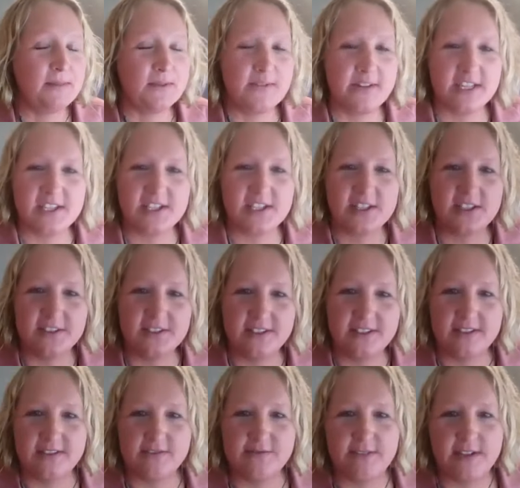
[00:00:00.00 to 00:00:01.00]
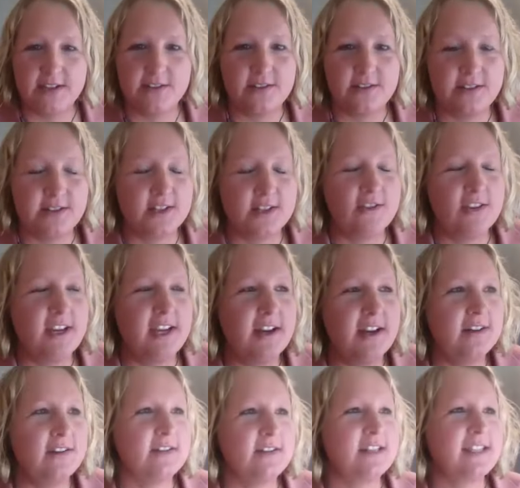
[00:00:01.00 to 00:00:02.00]
professional and founder of the
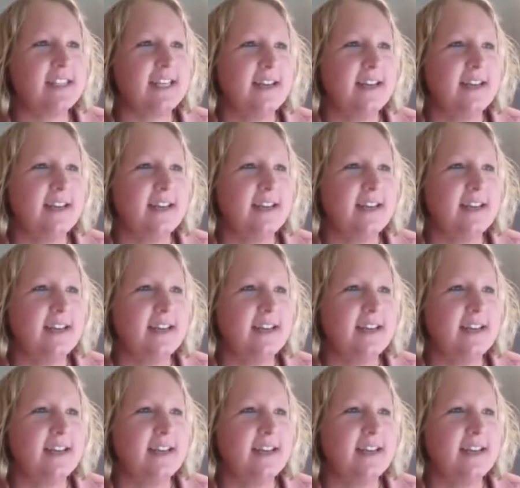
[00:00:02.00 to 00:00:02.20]
Treehouse,